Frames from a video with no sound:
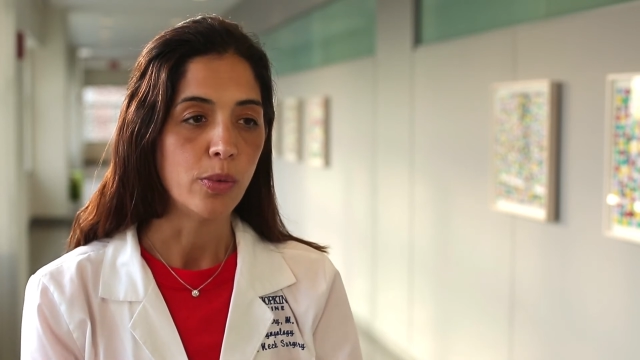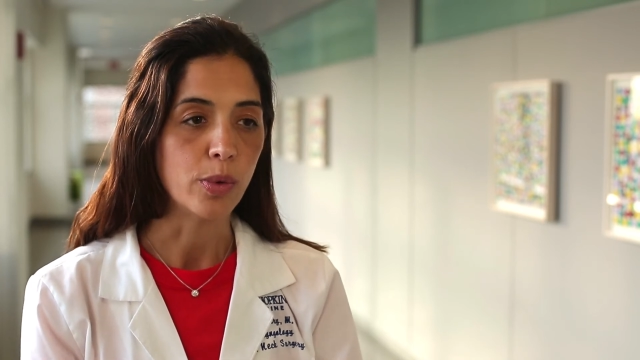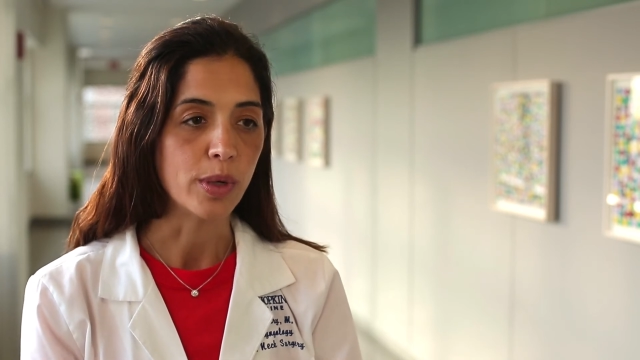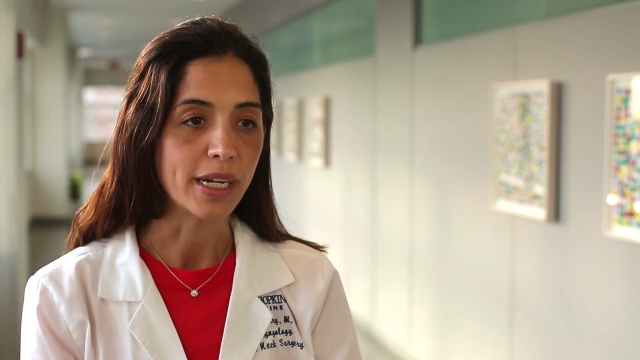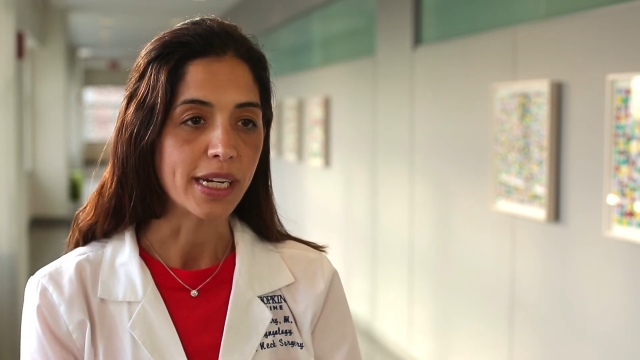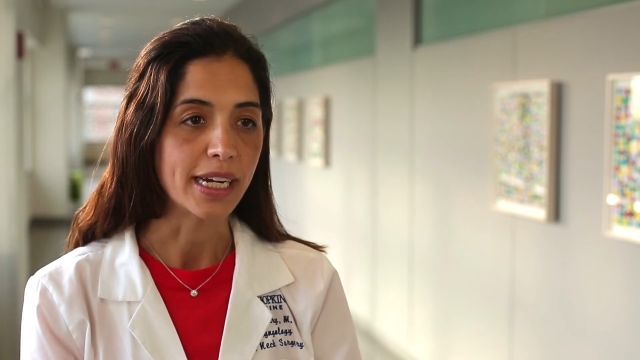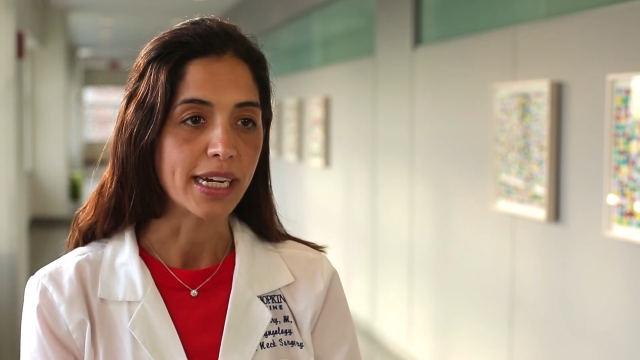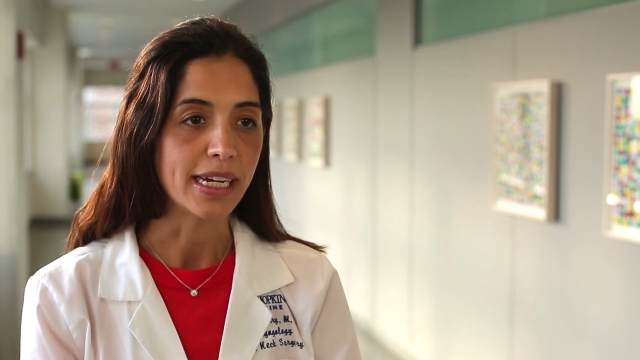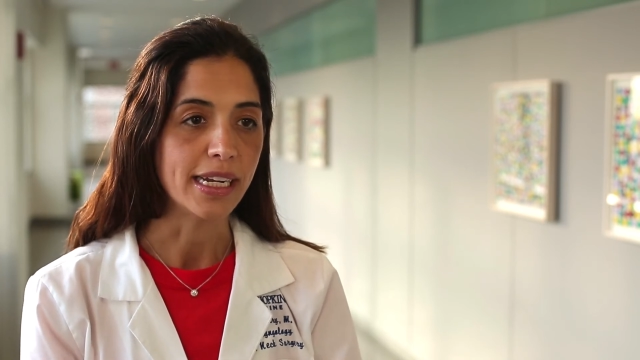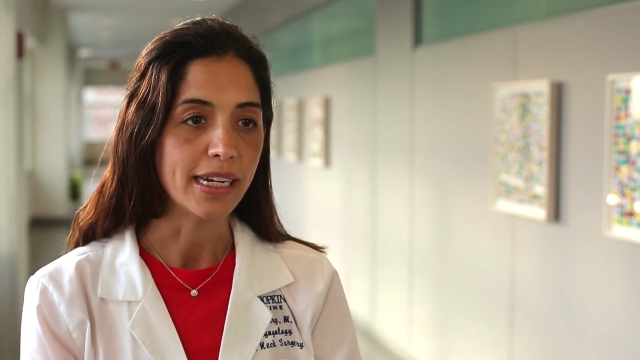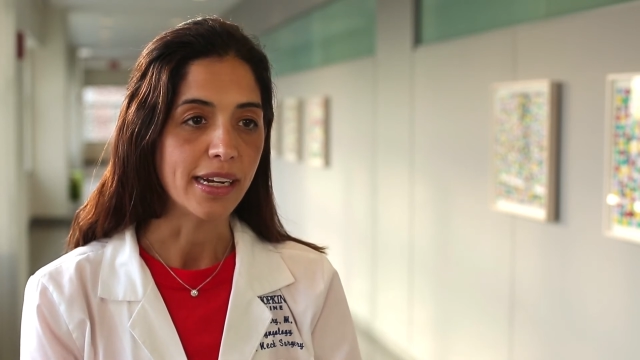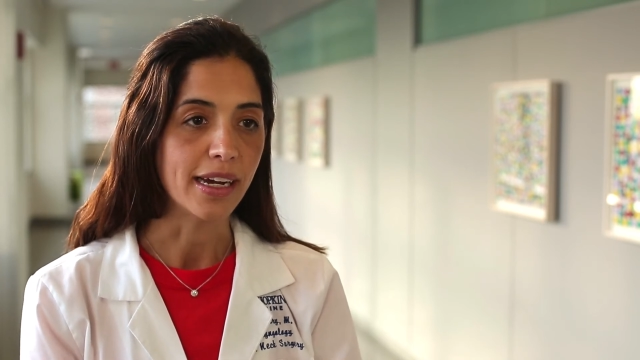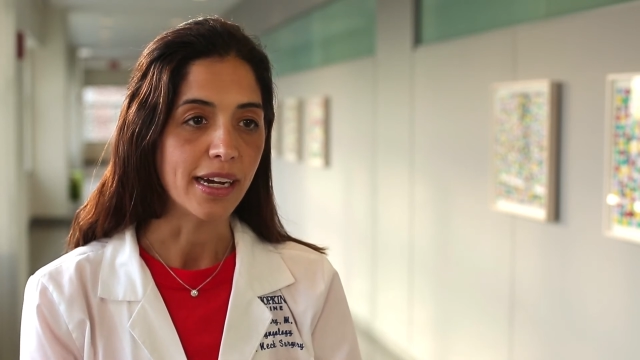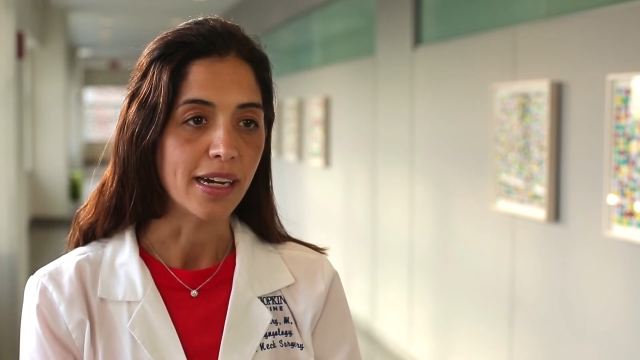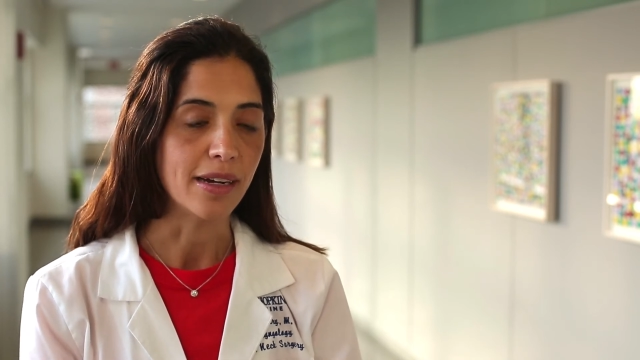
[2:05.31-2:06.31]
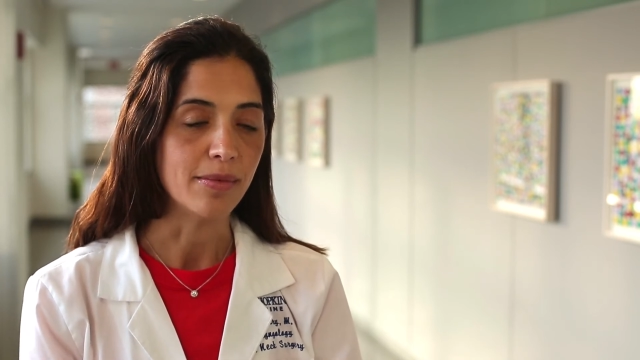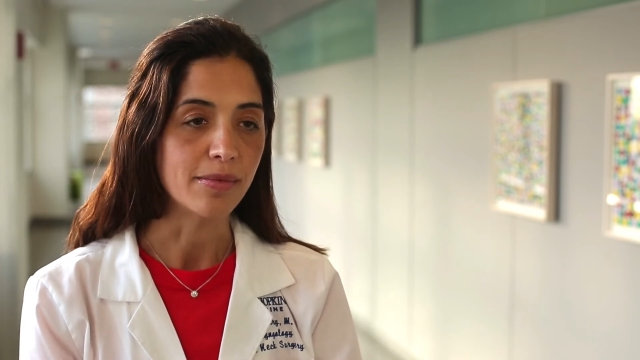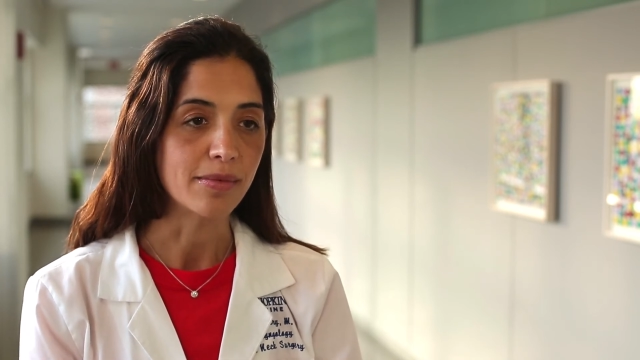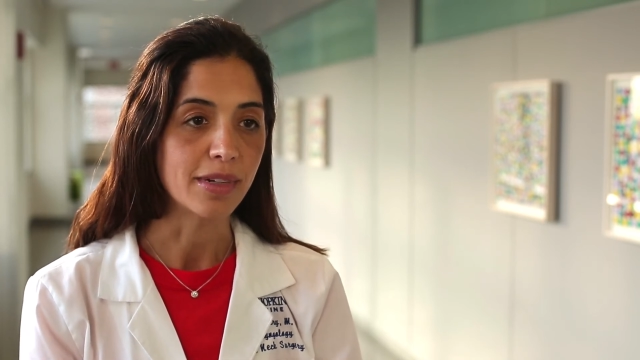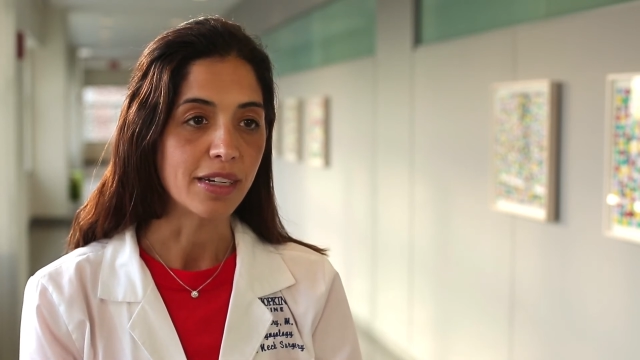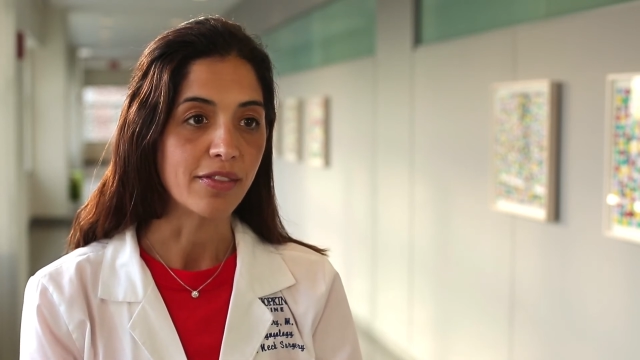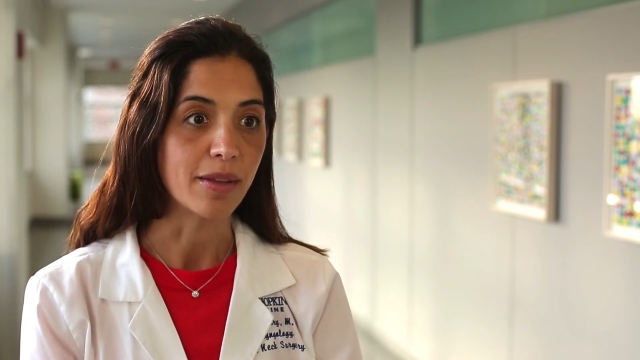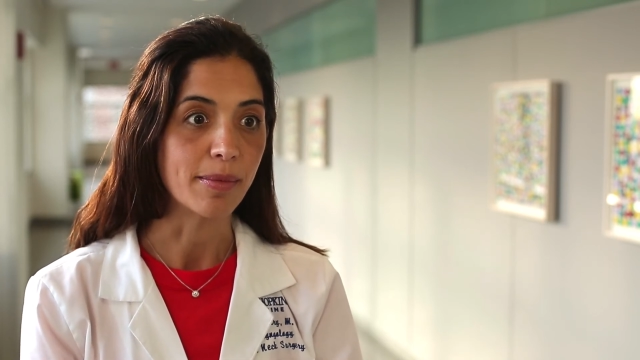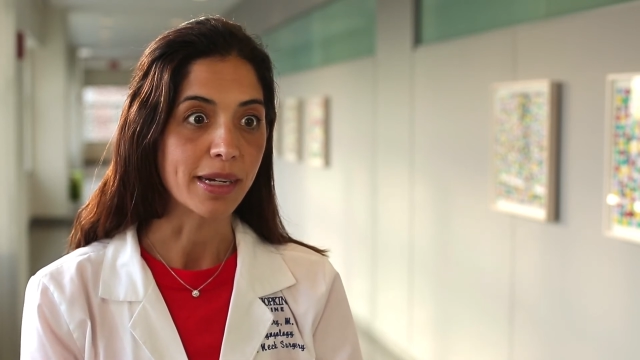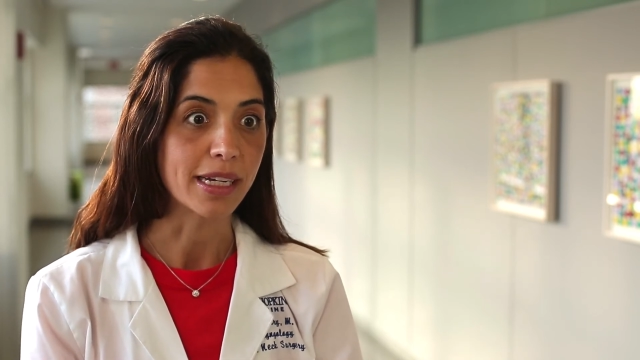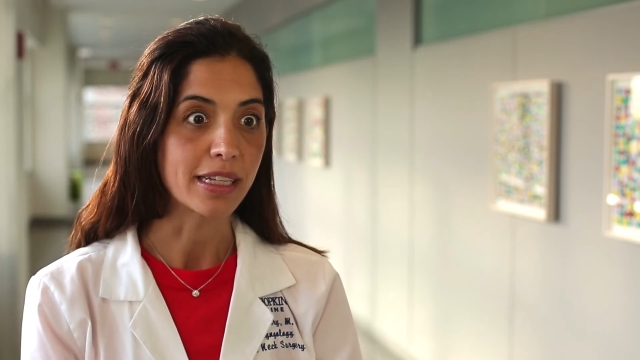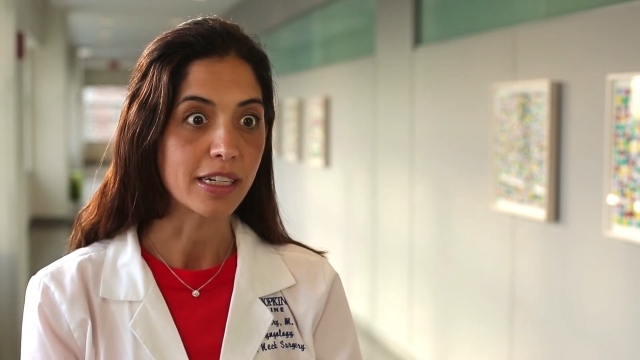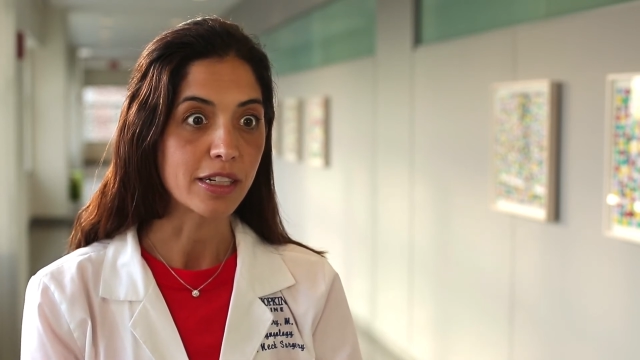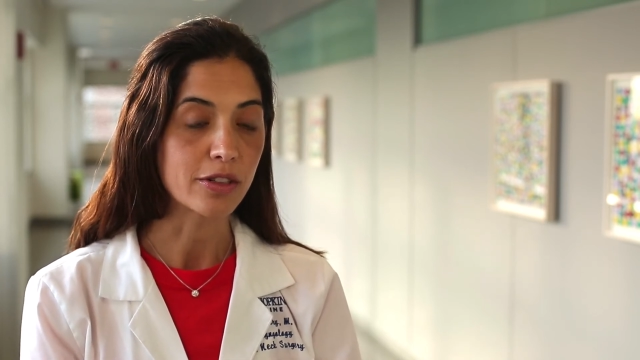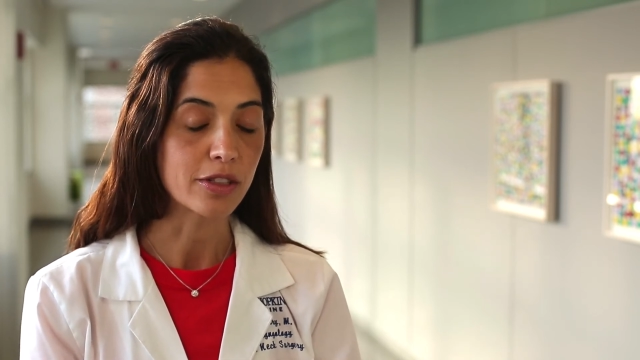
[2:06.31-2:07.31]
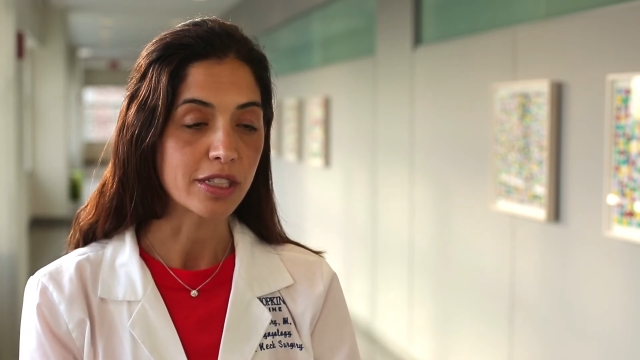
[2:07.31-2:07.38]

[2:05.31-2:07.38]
we can um, give them a clinical